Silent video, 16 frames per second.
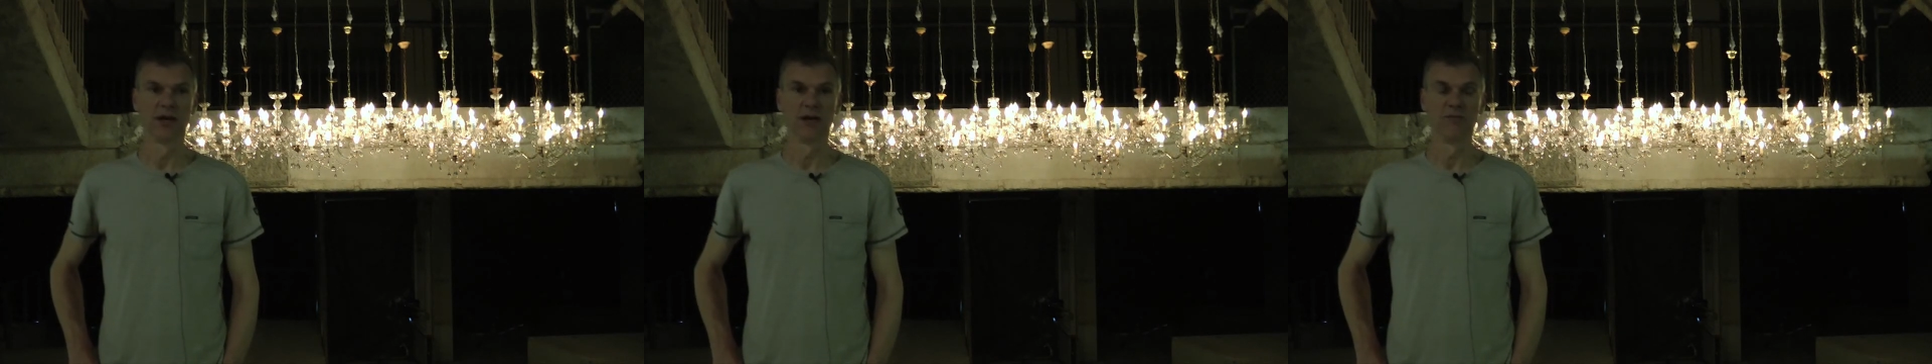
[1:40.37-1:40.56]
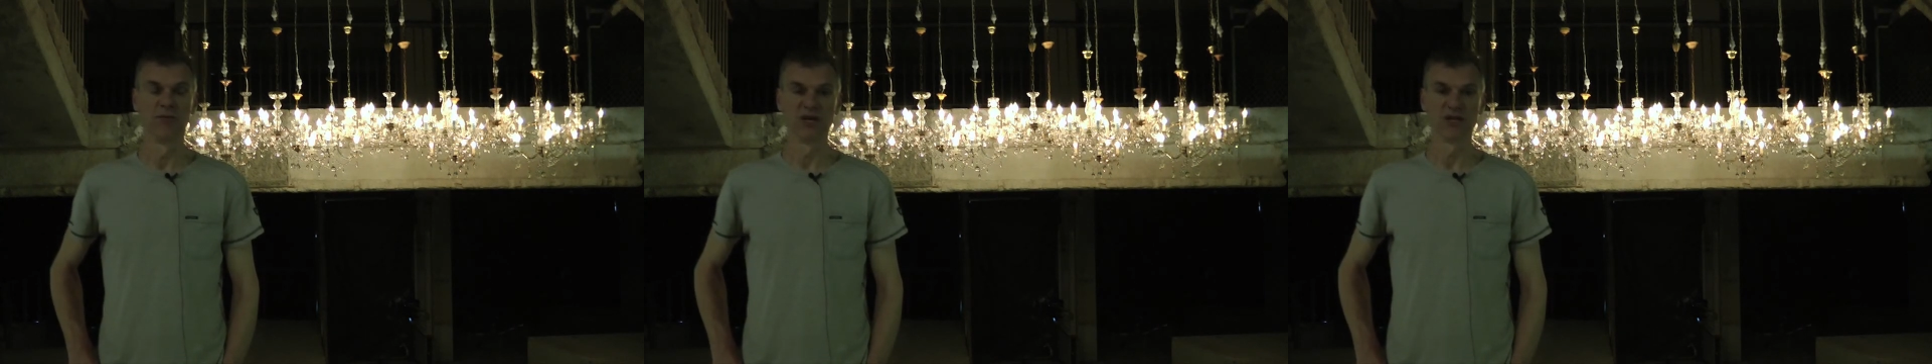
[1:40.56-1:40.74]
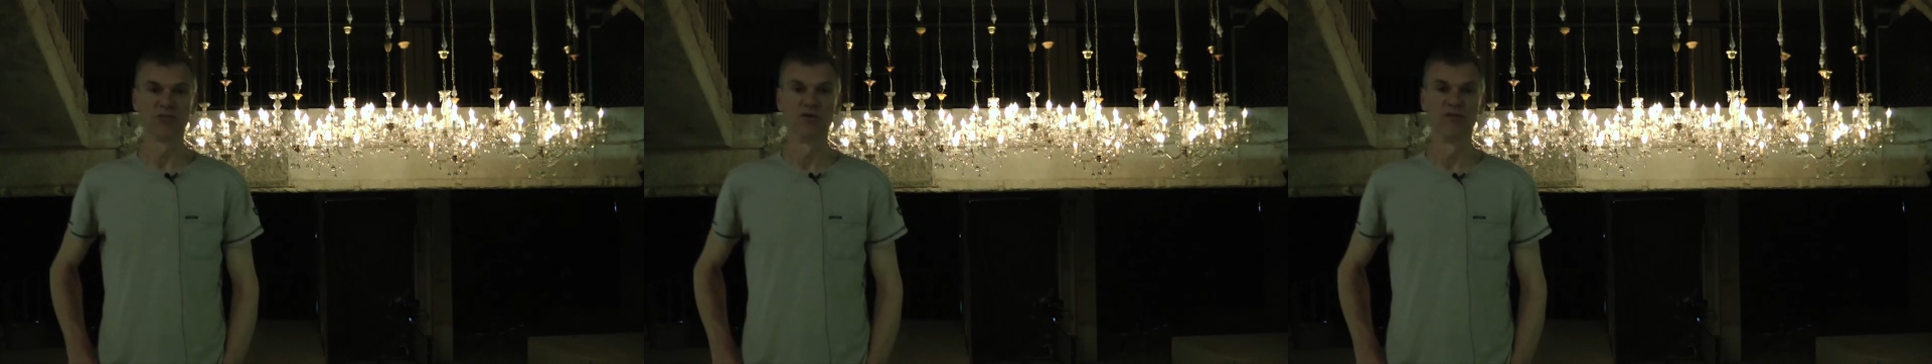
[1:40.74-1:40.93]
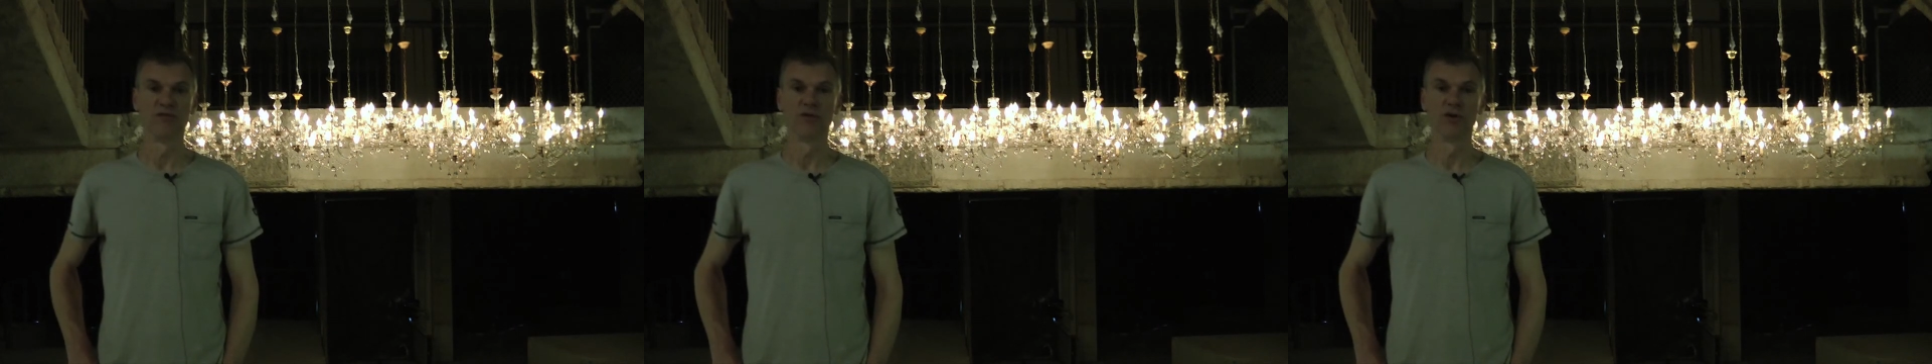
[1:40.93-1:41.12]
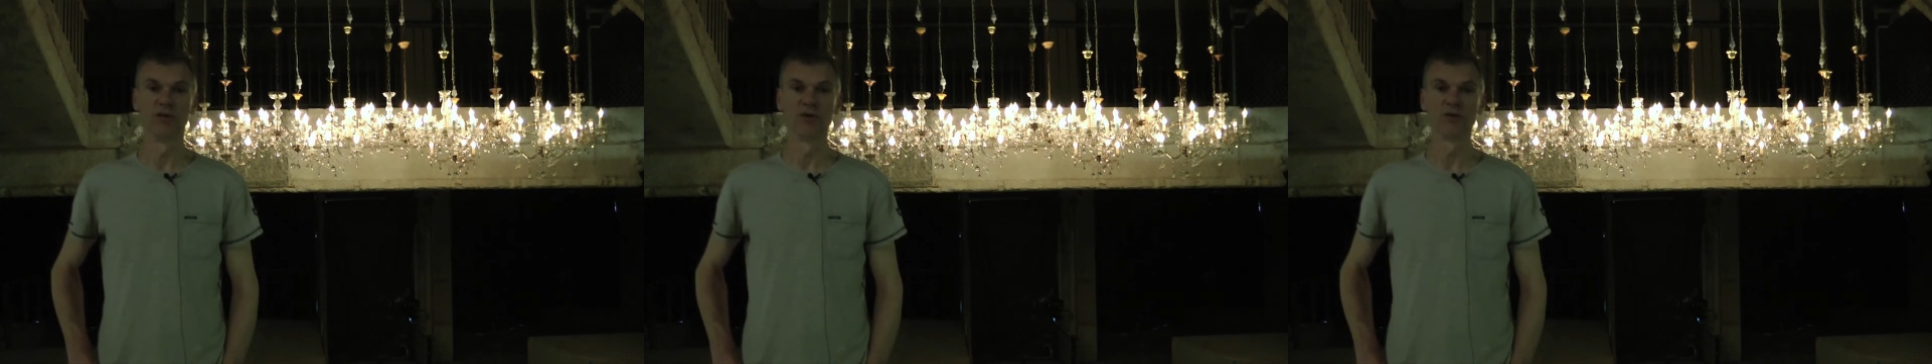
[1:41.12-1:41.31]
a much more
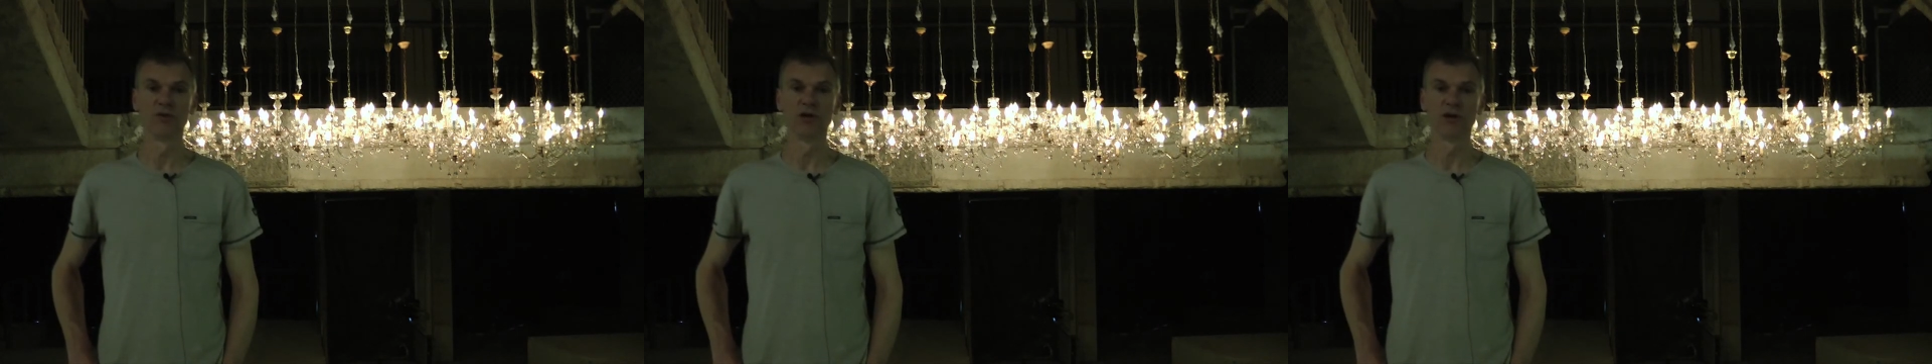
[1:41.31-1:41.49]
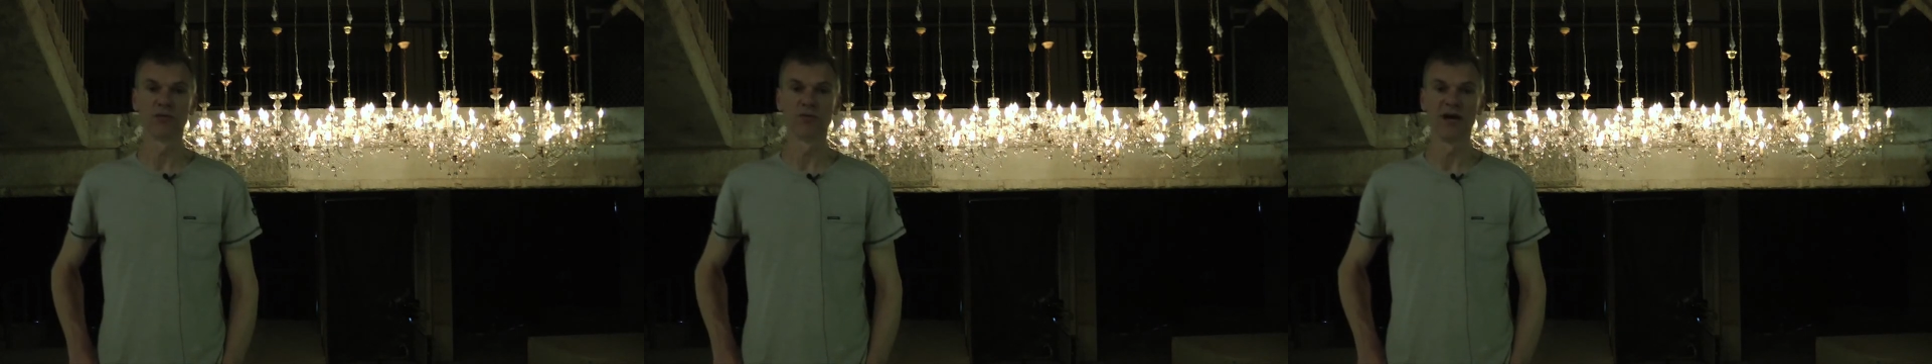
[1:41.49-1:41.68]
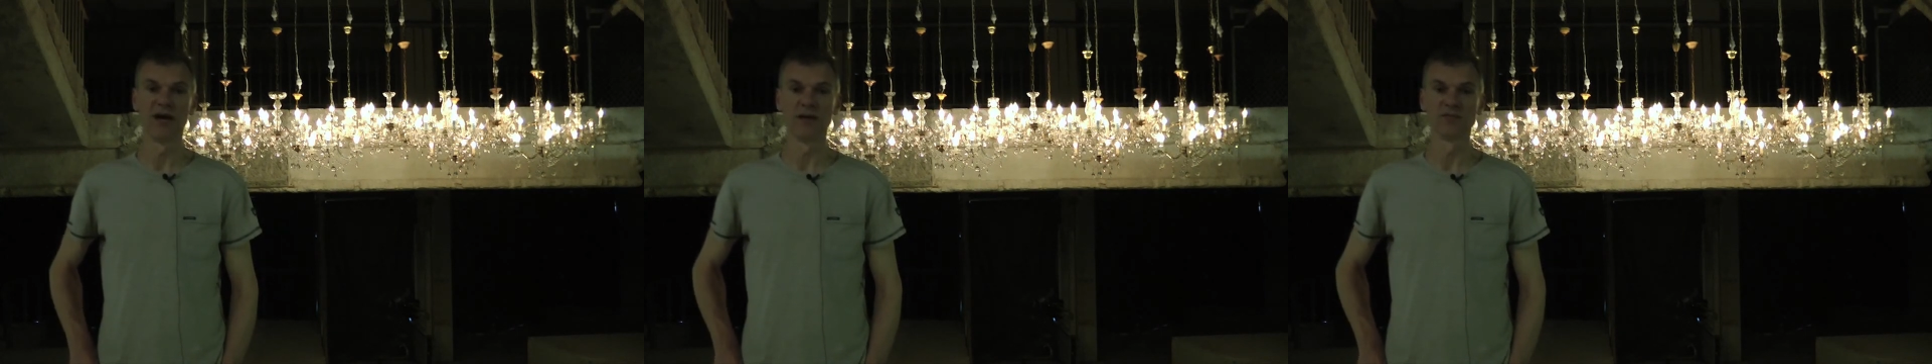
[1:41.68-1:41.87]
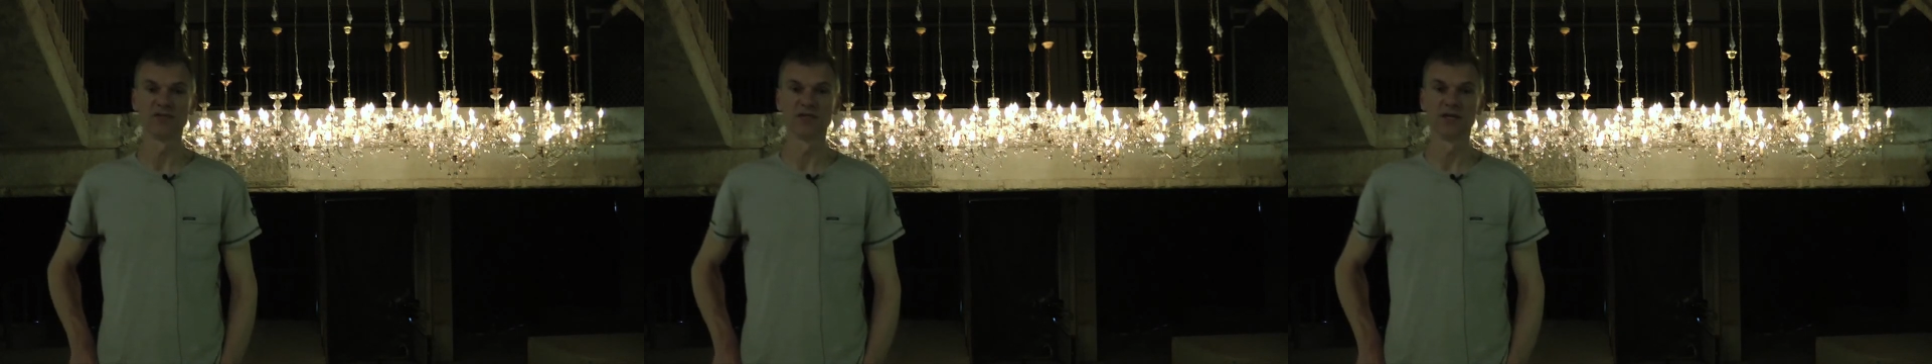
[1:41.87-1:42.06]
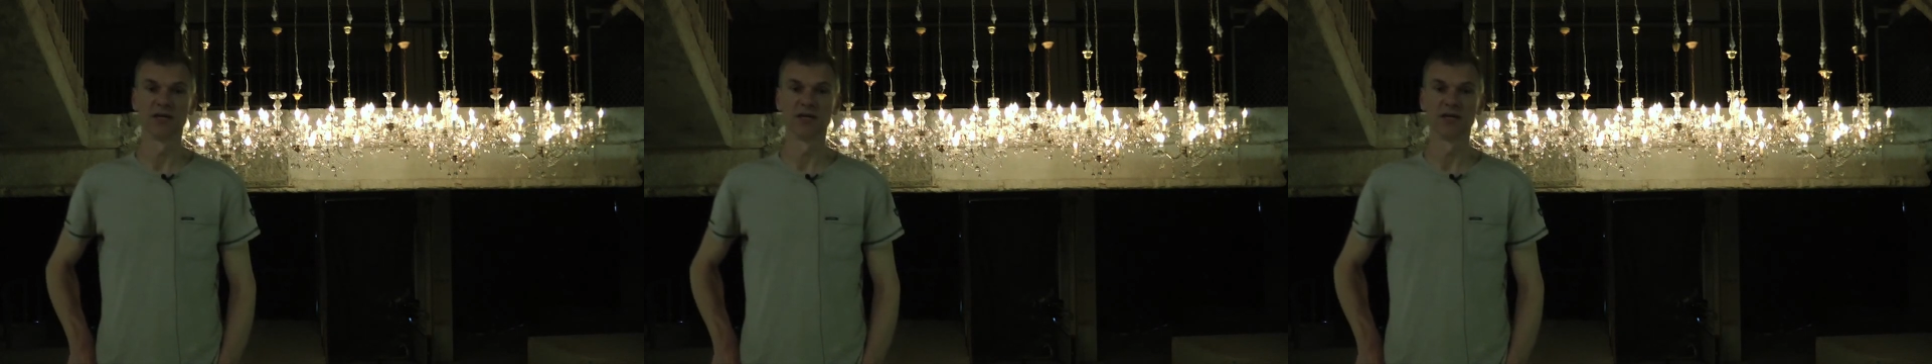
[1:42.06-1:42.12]
formal work perhaps